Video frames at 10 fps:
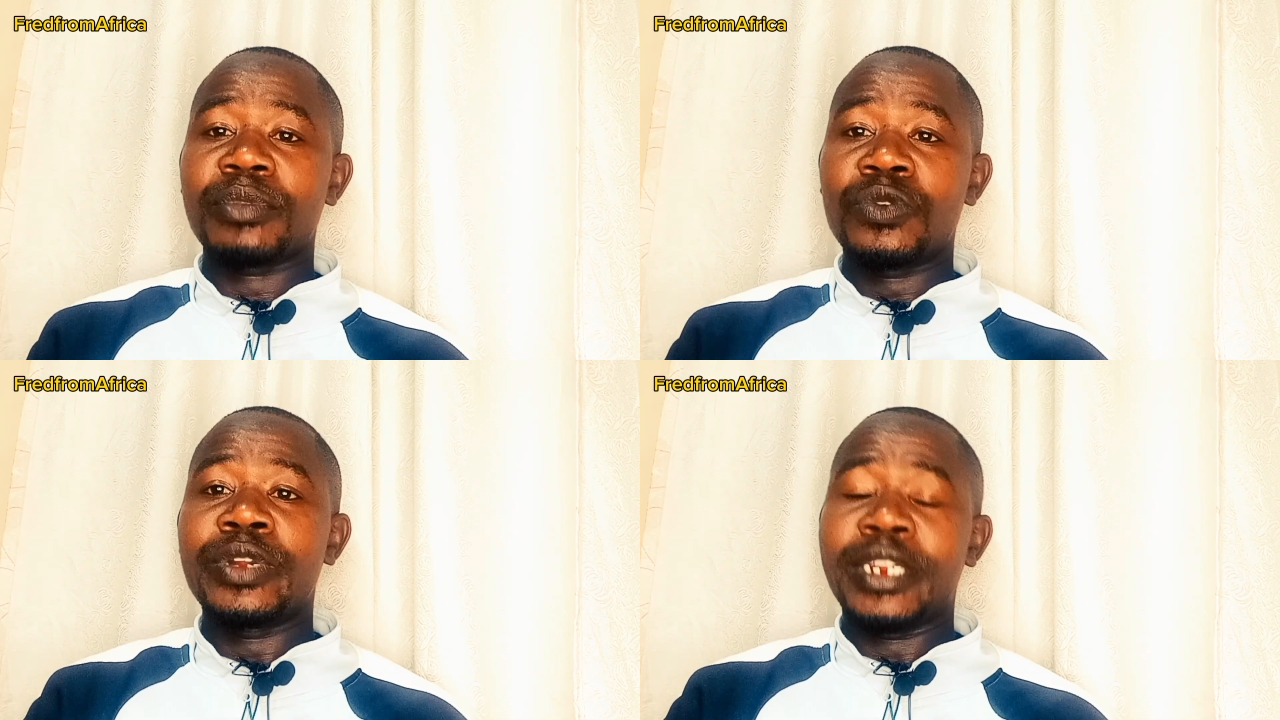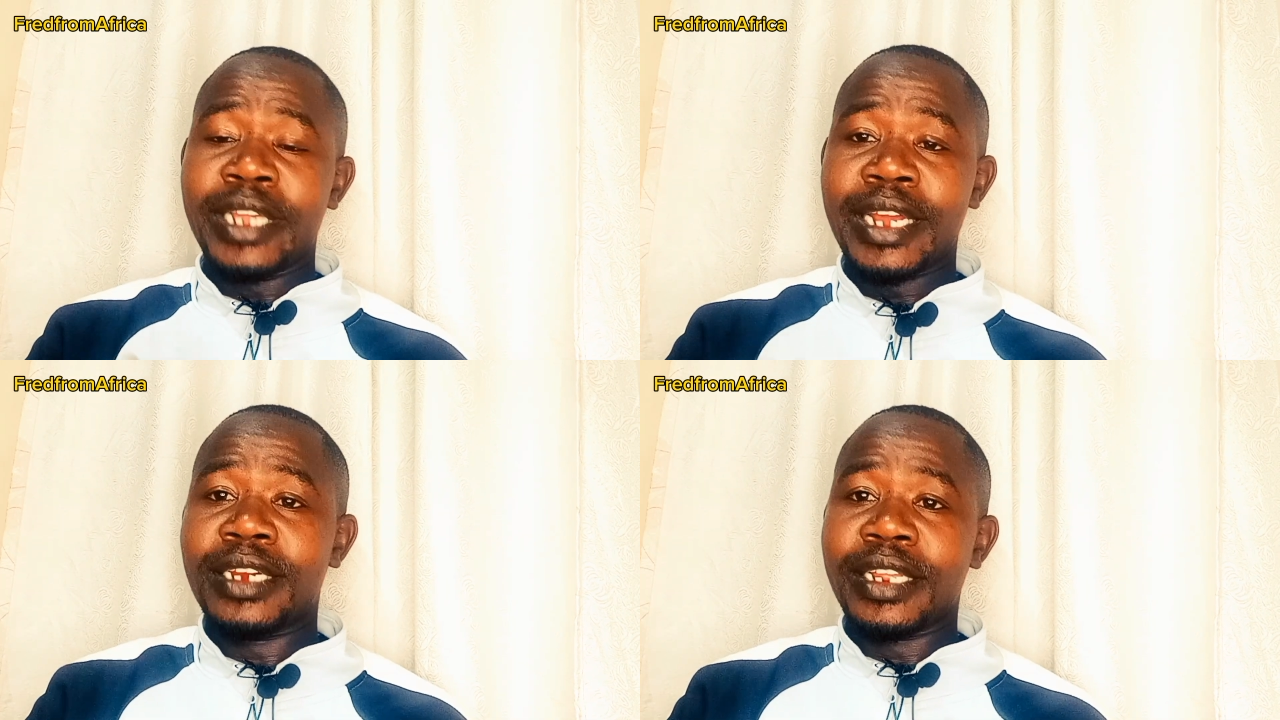good
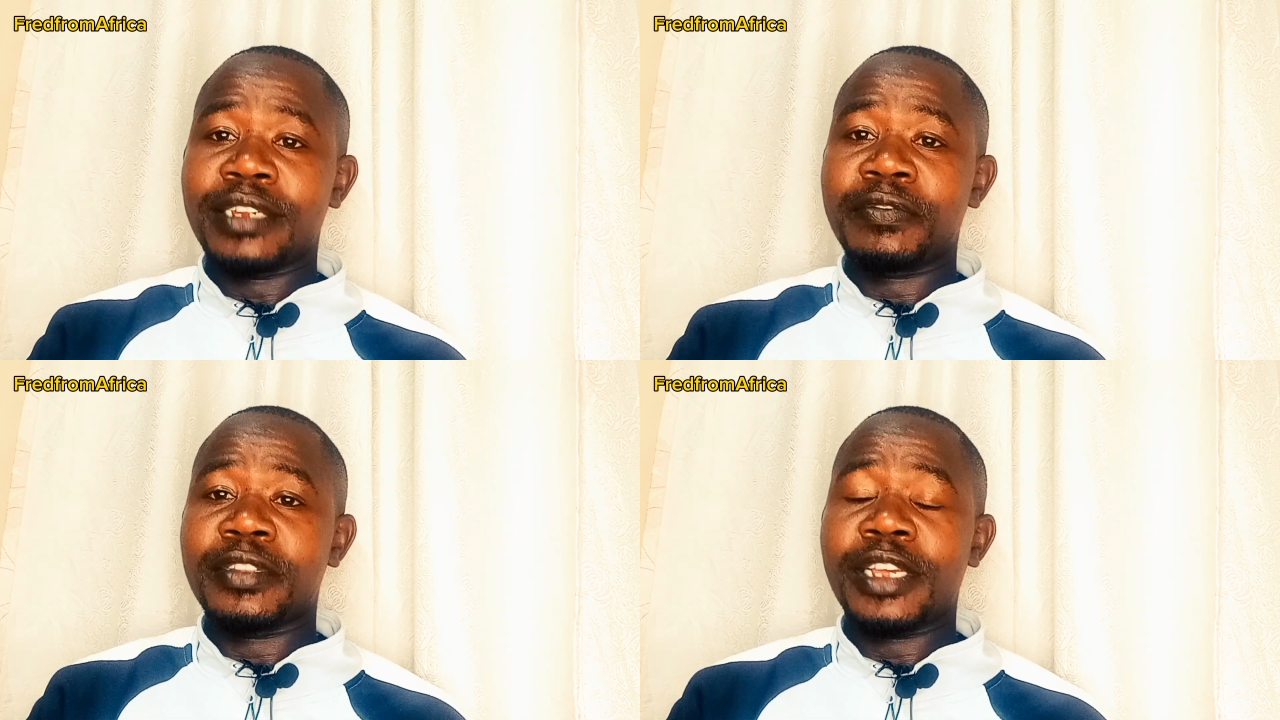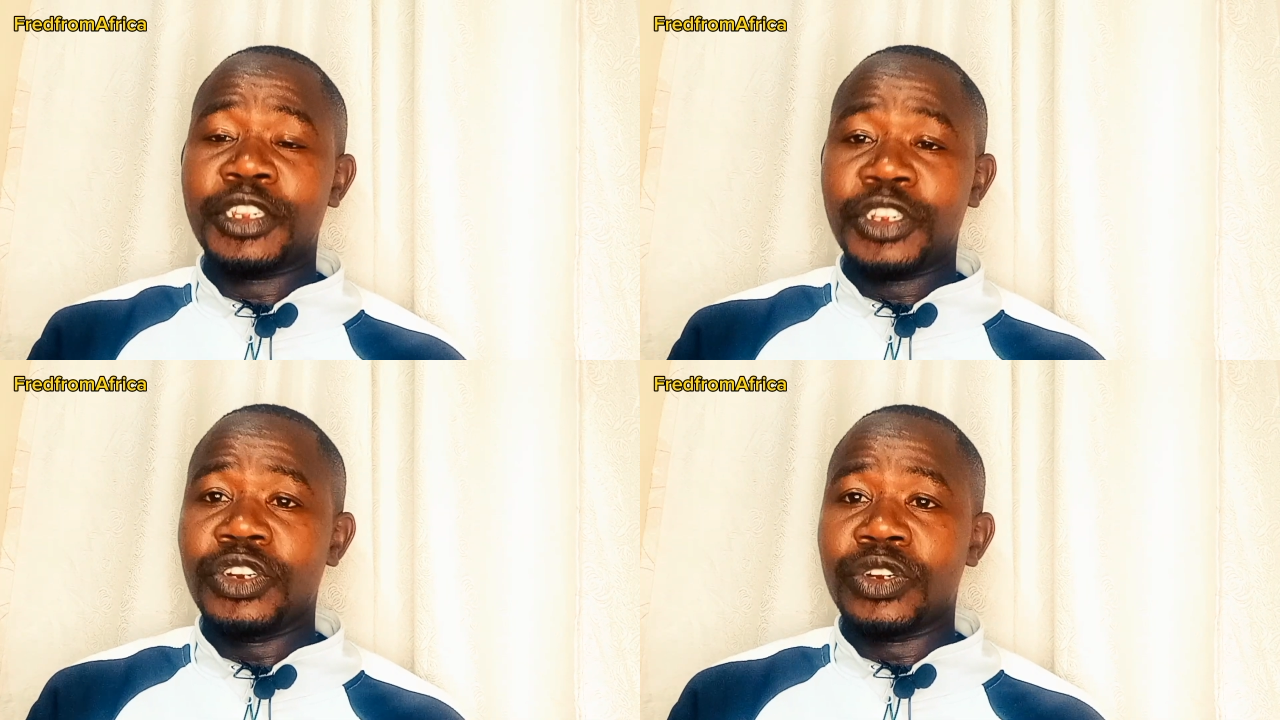inheritance for their
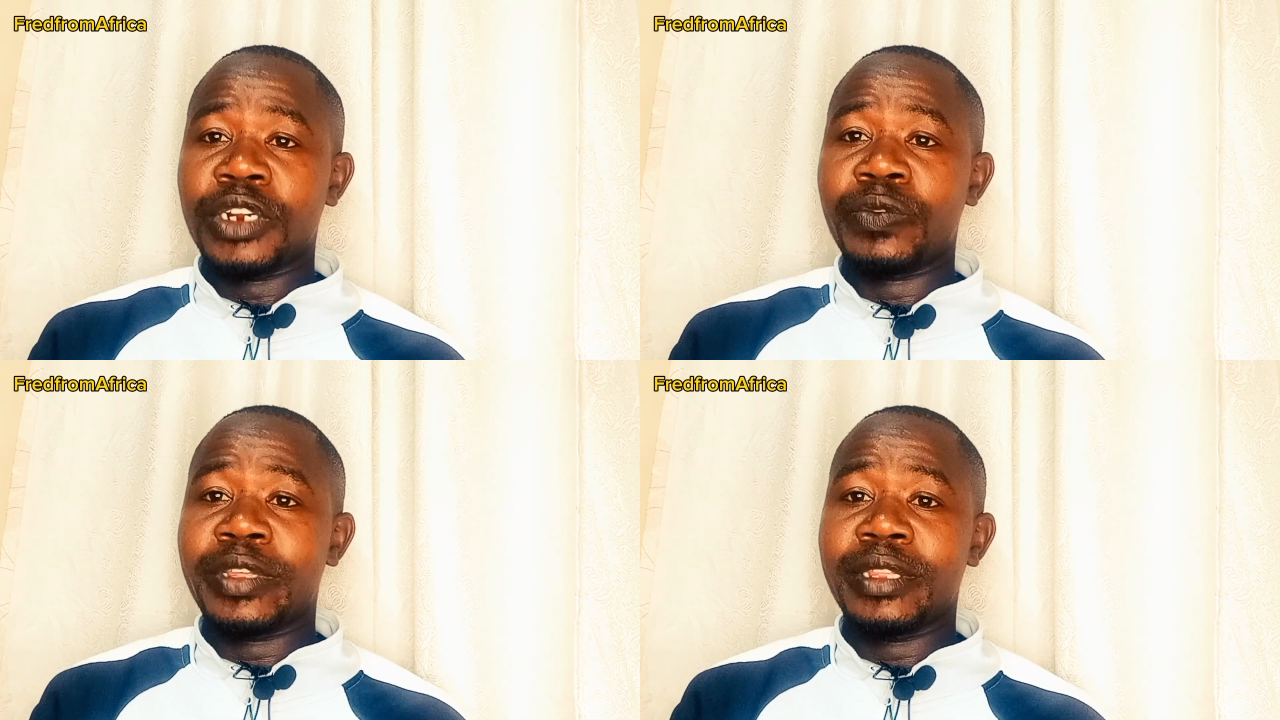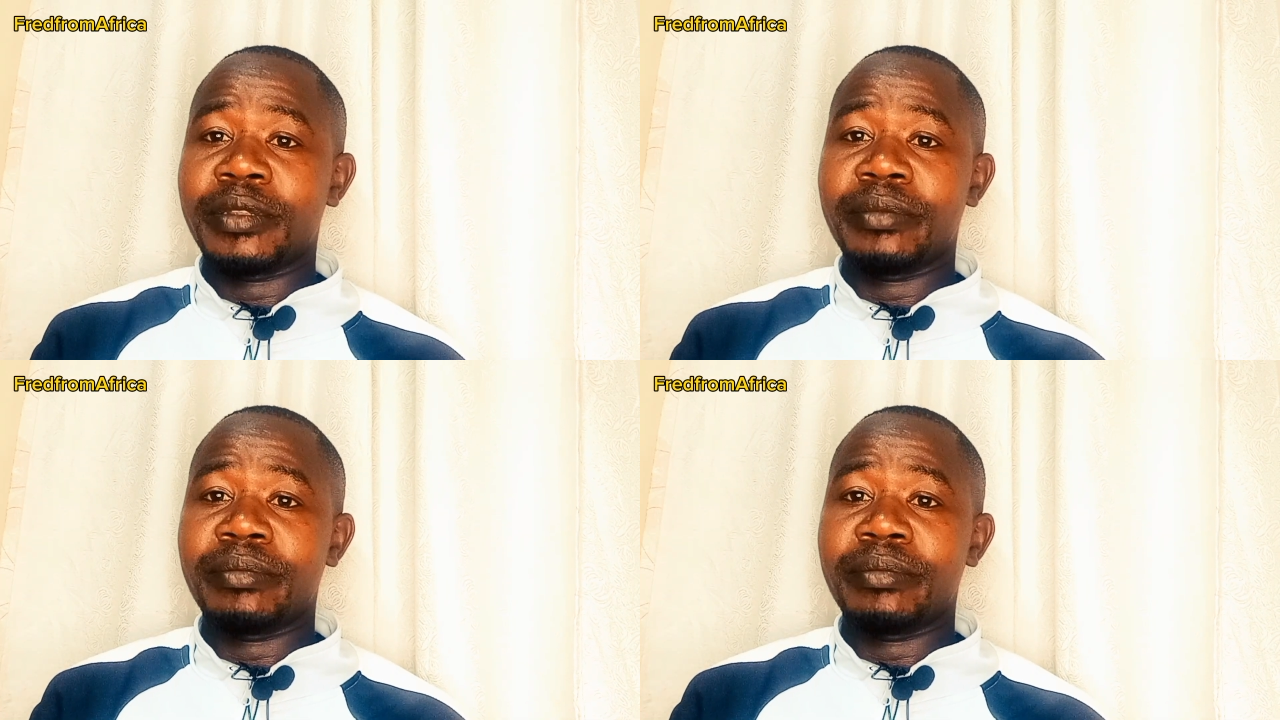children when